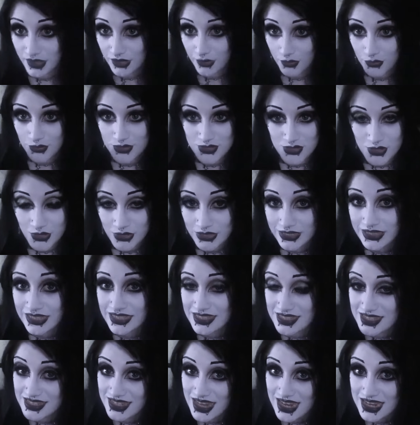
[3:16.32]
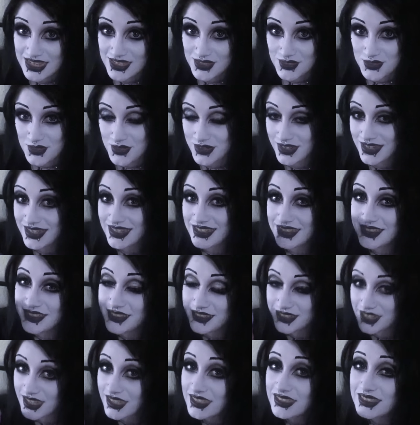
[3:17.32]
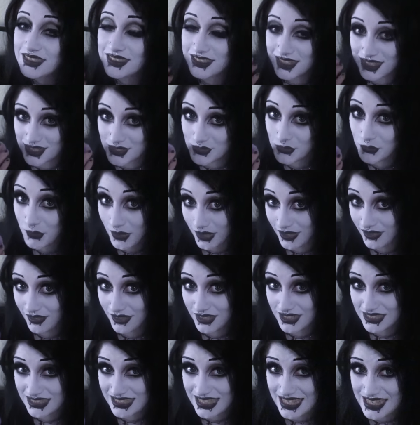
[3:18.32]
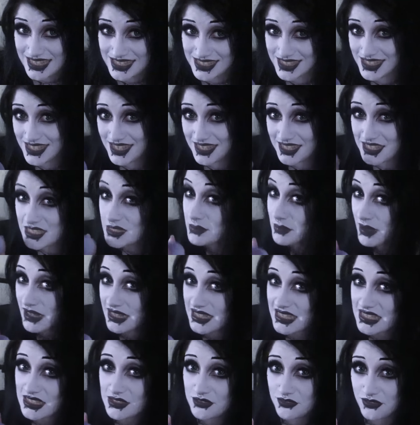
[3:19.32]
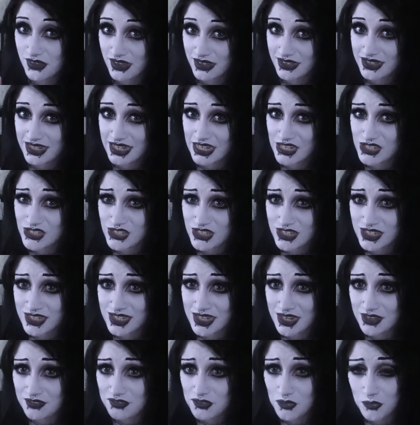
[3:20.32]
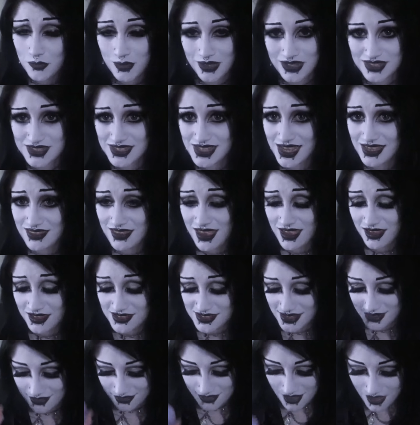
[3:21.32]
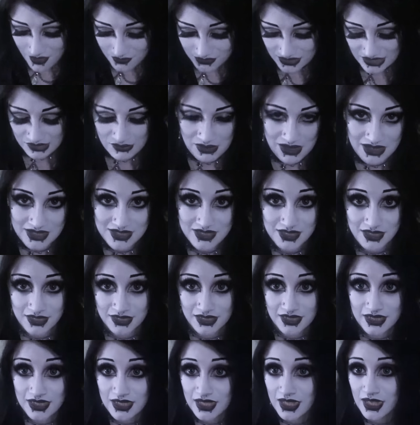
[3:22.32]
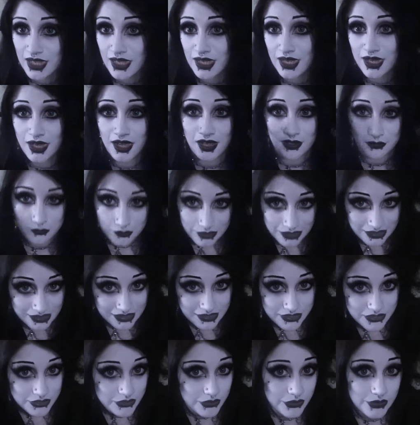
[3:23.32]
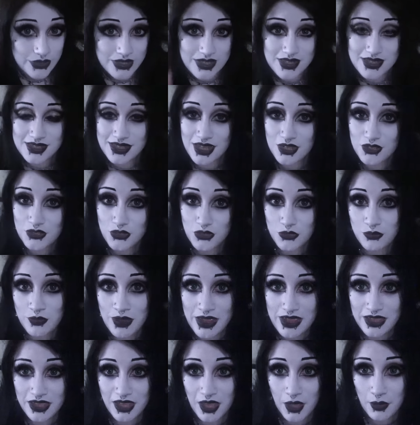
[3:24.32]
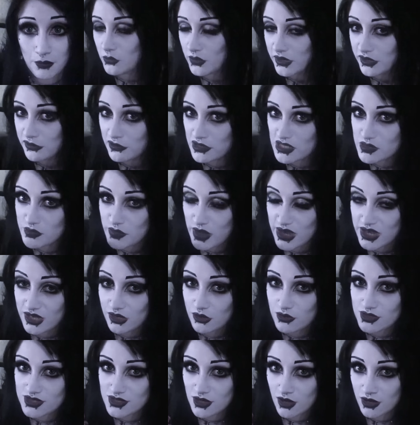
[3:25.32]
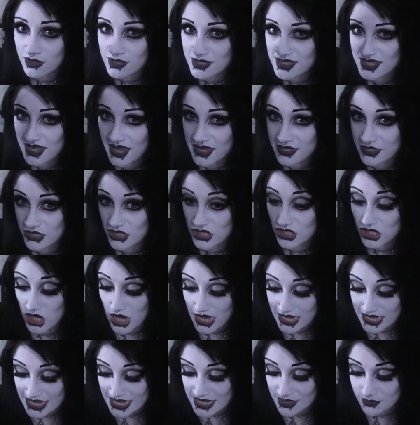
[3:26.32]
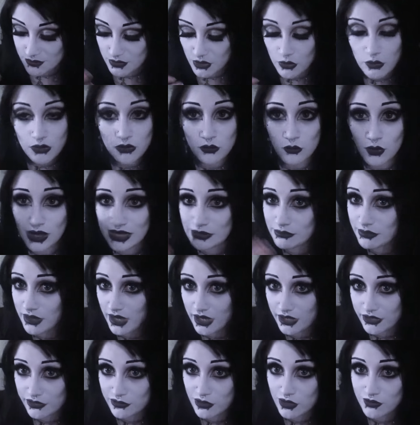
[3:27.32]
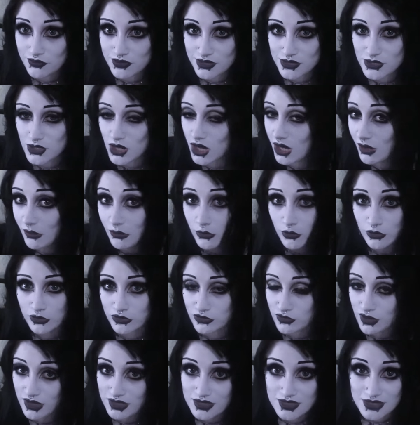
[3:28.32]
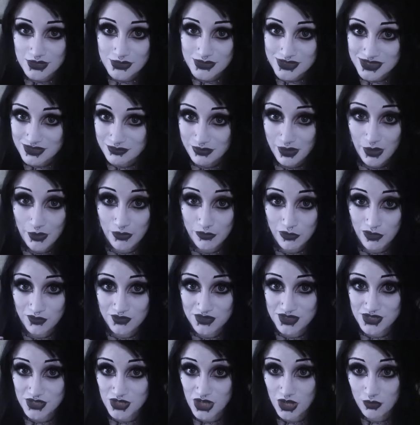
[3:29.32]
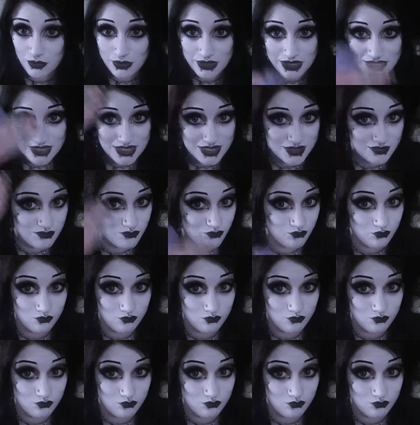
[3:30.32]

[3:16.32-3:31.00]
it goes on and stays on just as well as the expensive foundation. And I feel bad saying that because I love Ilmasqua. I really do. It's such good makeup. When grease paint goes on, it's kind of shiny, but with white powder over the top or translucent powder over the top, it